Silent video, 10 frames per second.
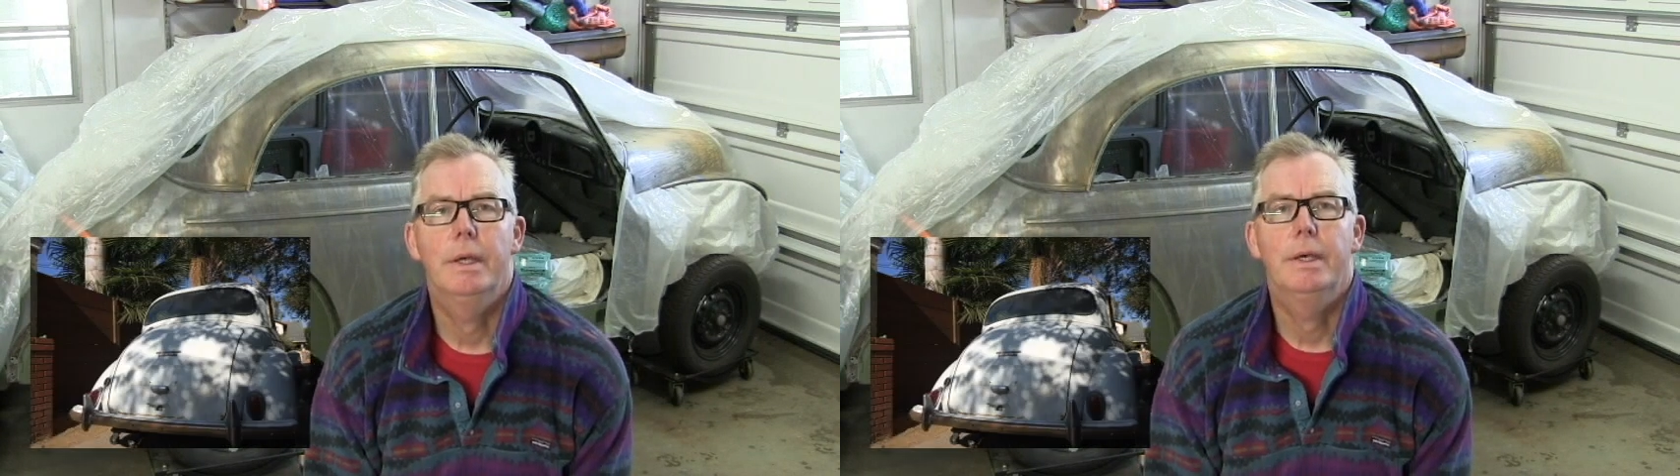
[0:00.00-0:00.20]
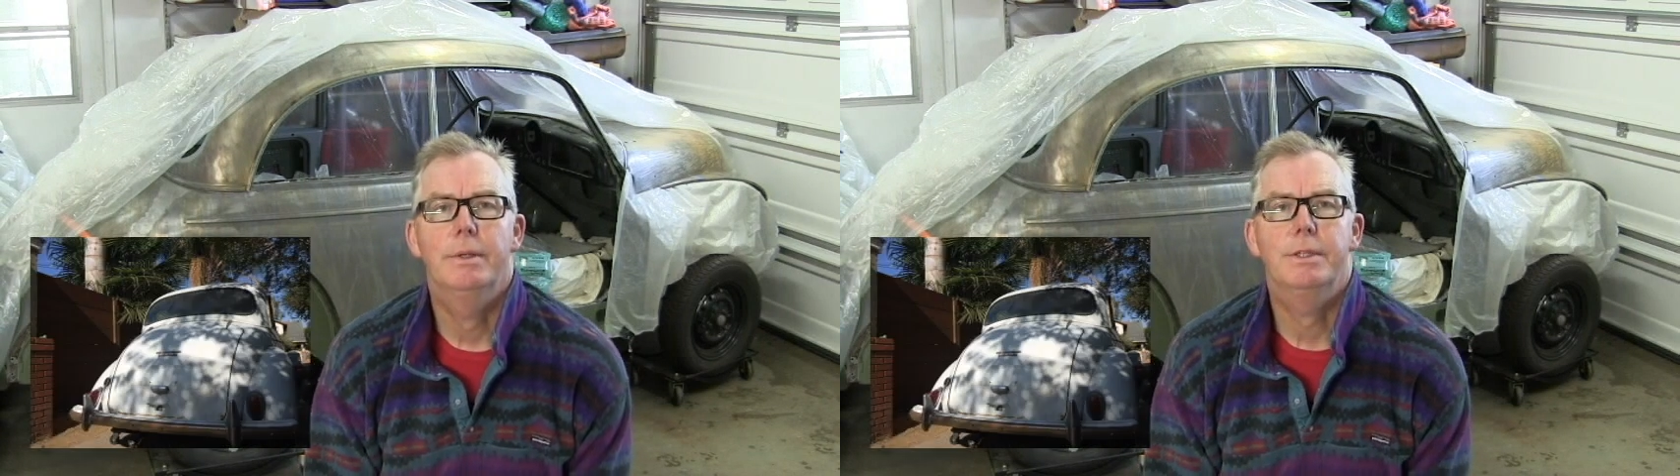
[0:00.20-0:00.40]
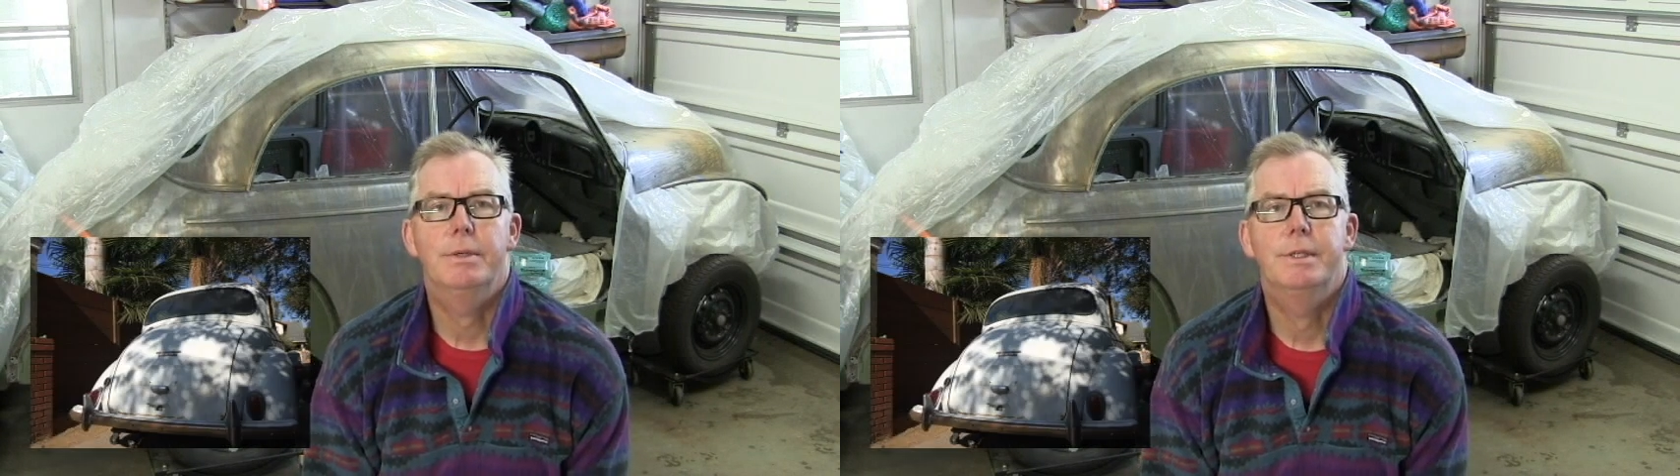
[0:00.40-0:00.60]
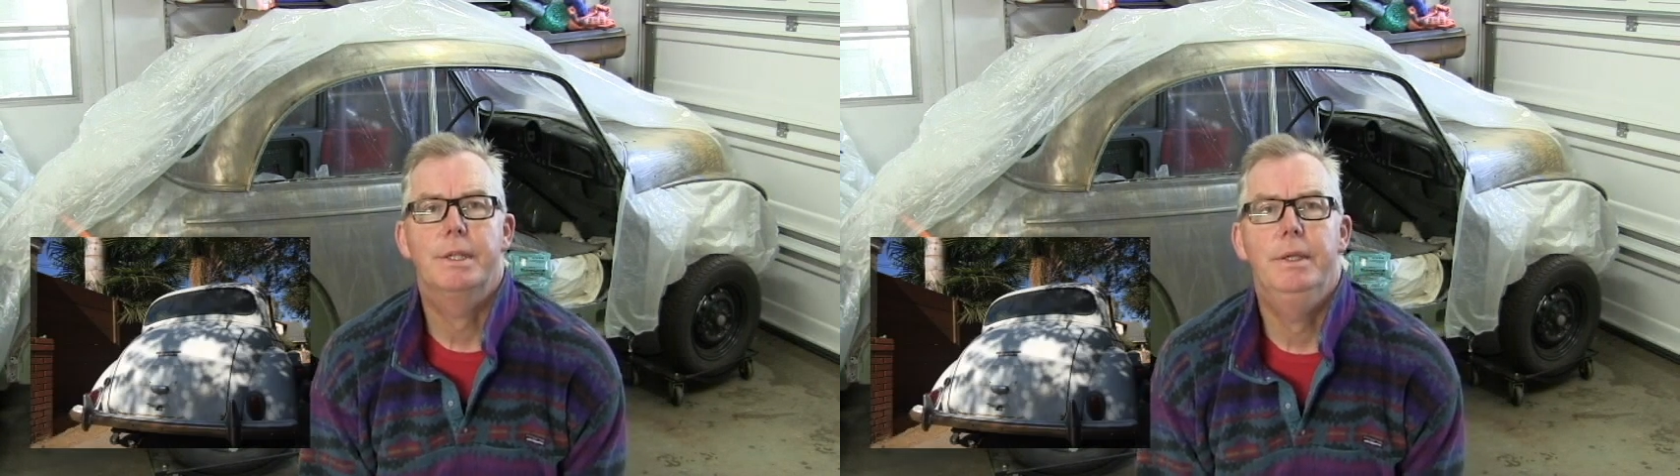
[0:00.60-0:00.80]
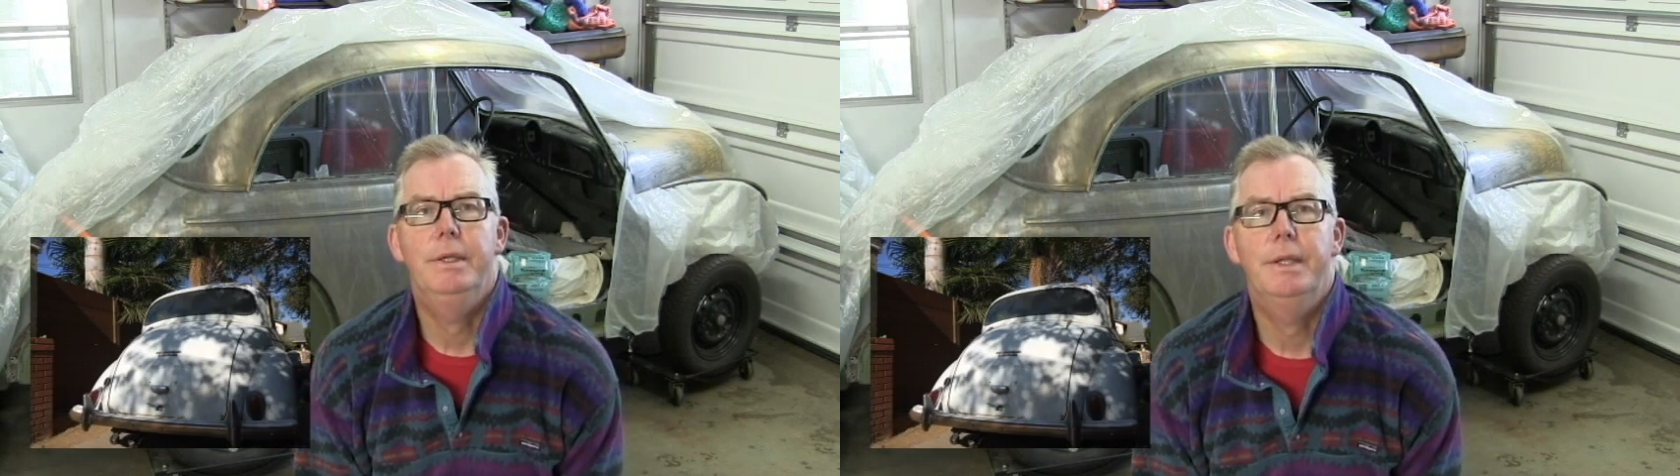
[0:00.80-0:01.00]
and also as
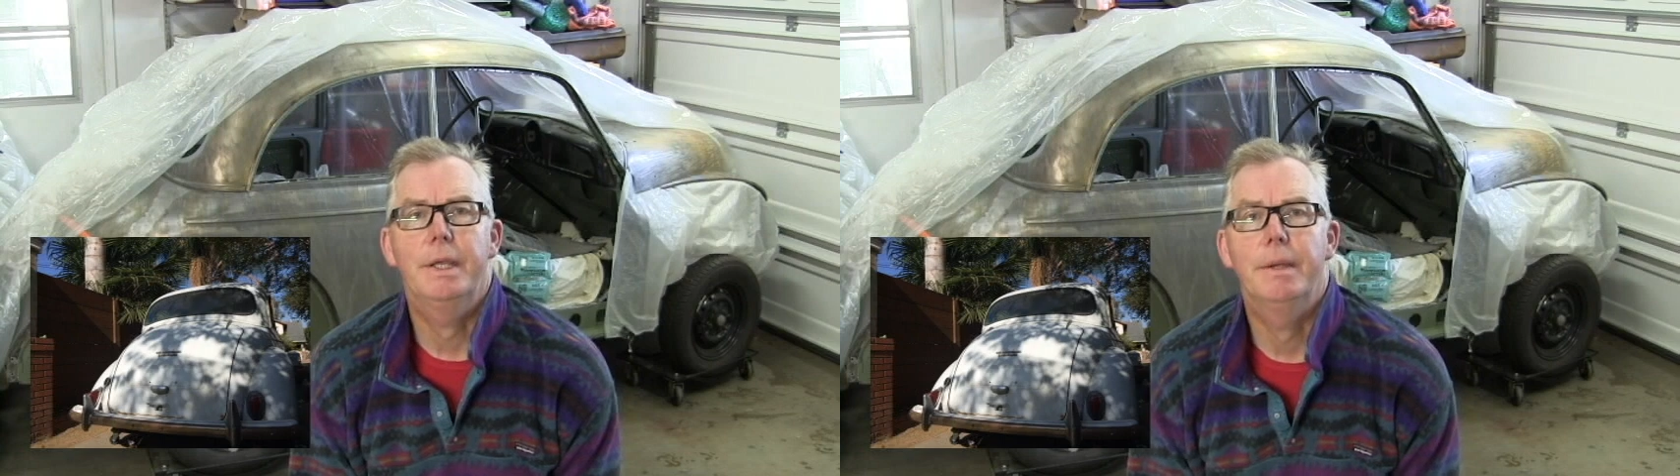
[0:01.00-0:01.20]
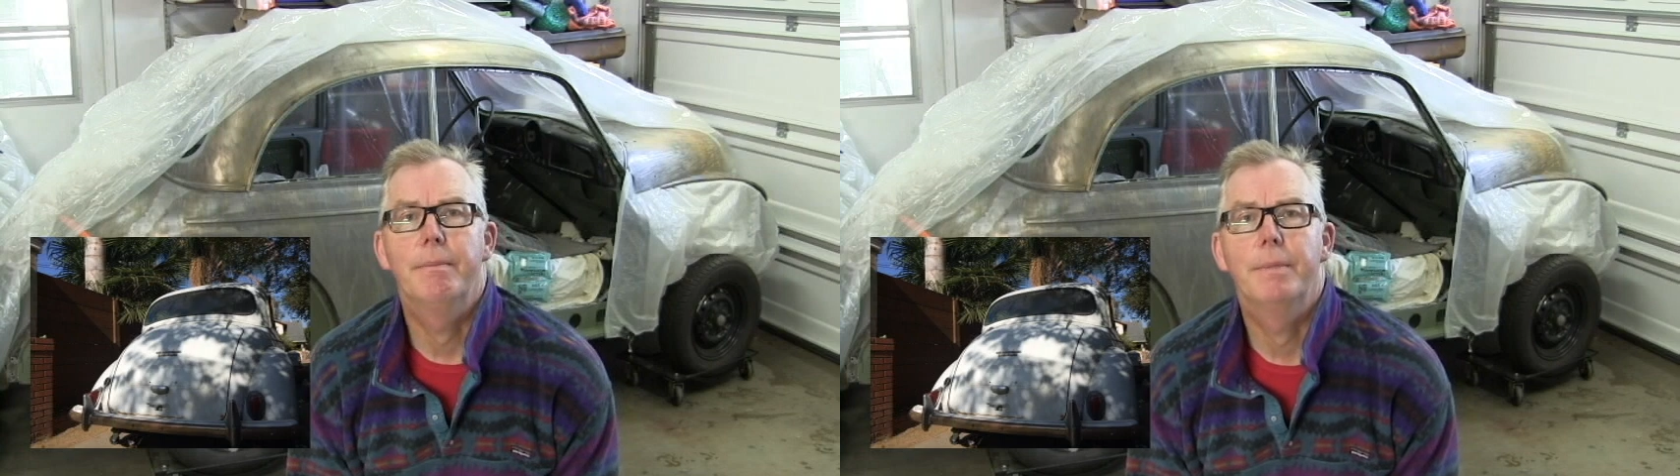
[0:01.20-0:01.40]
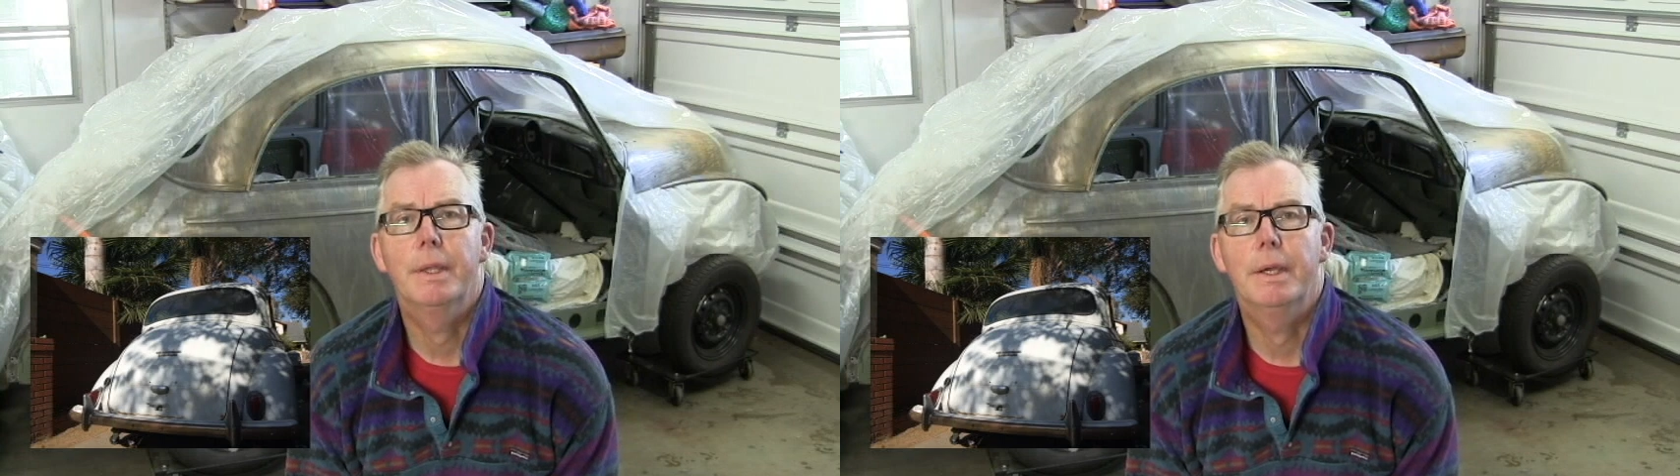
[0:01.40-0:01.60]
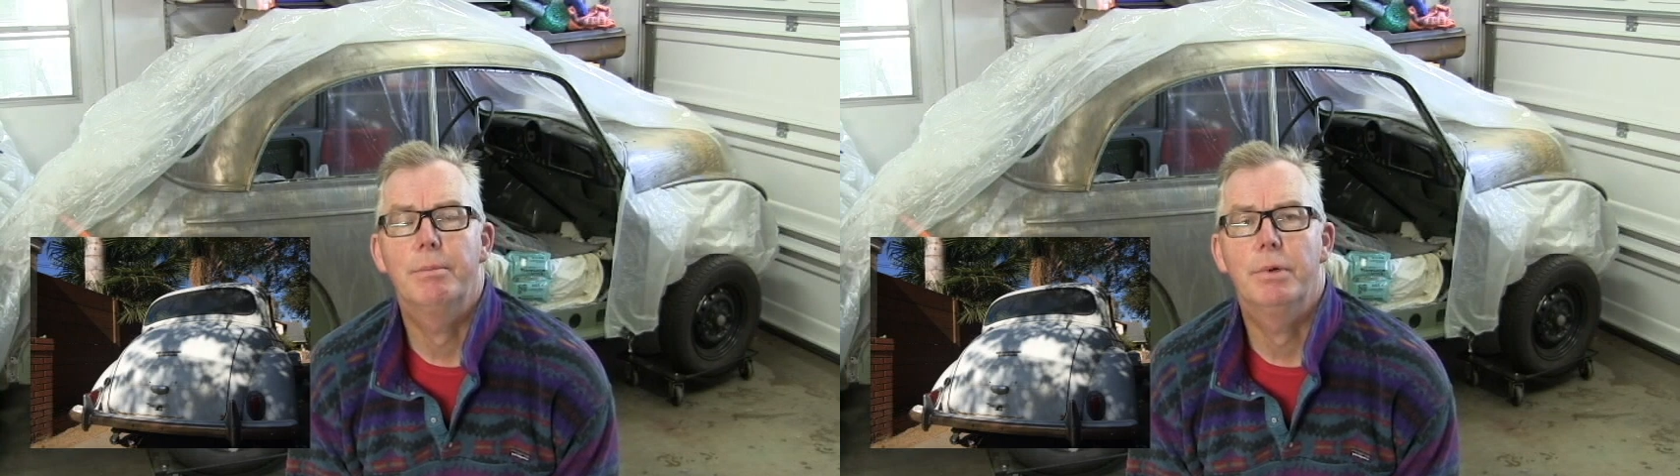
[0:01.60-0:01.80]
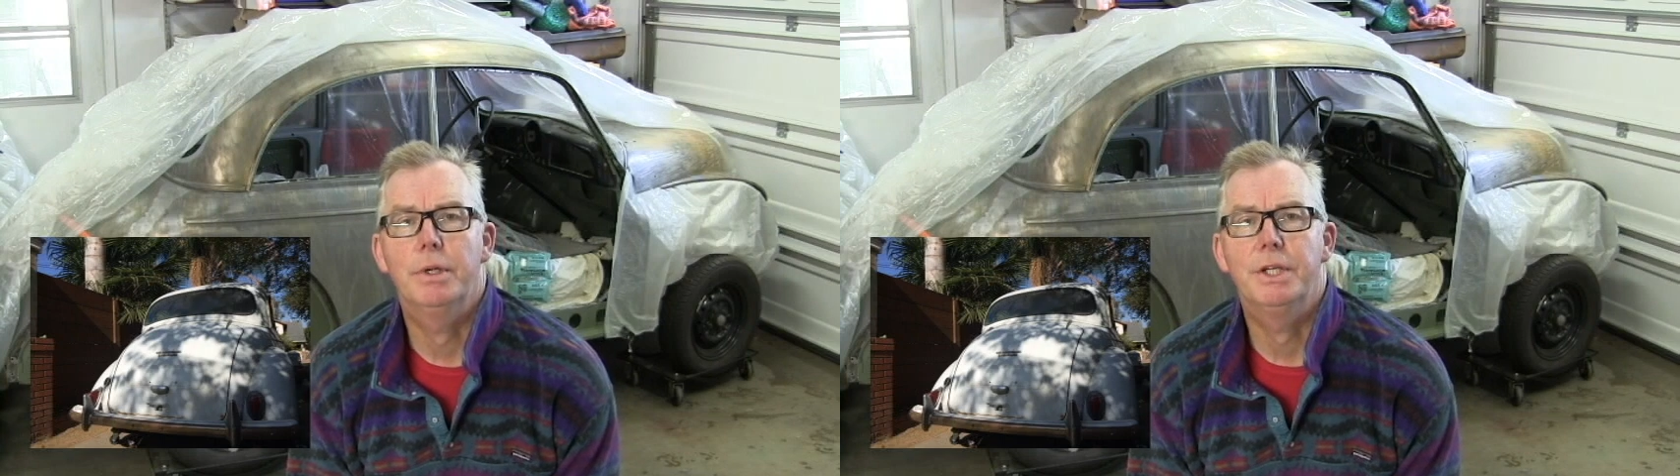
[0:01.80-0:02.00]
a learning
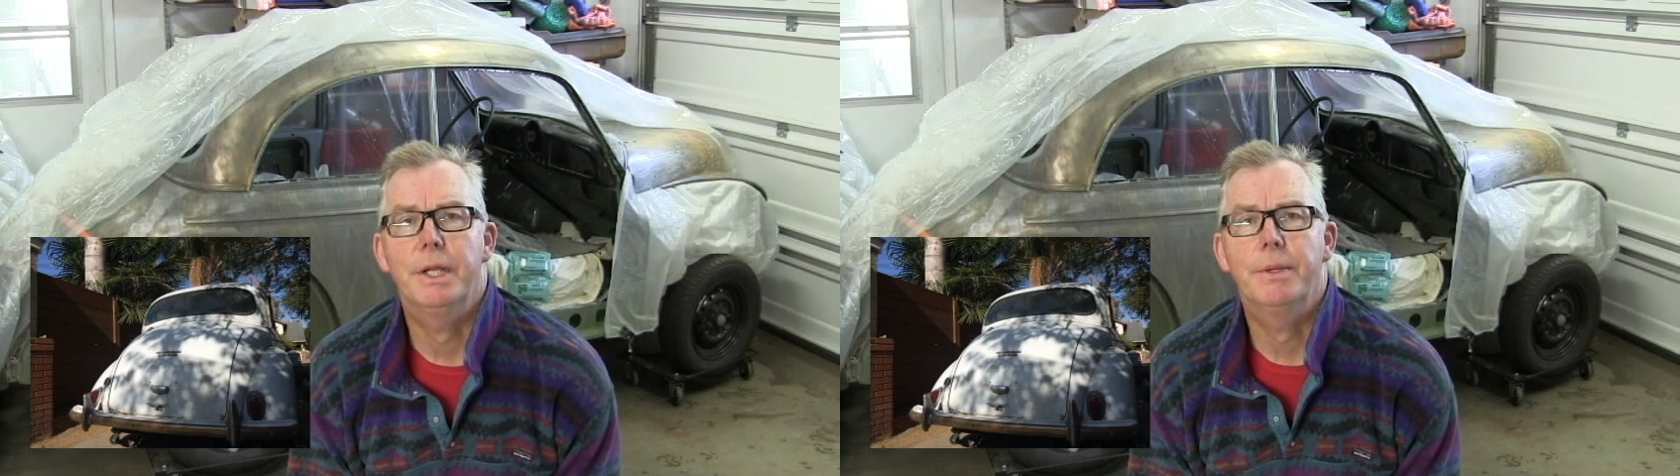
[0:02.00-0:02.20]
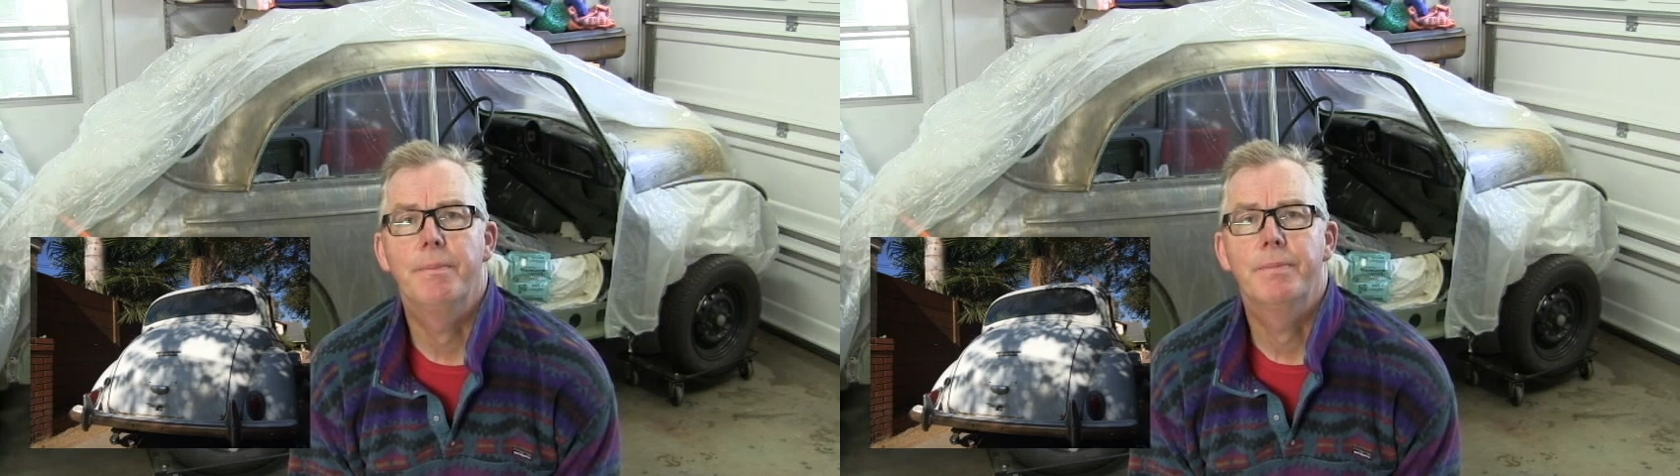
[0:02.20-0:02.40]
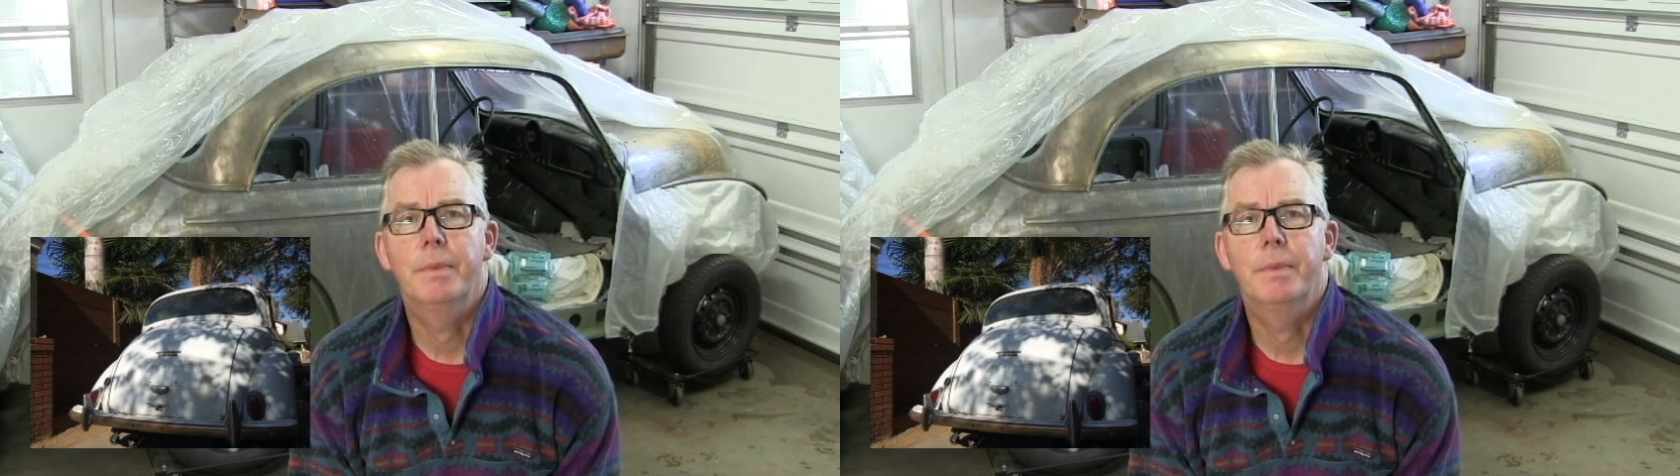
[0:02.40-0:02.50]
project.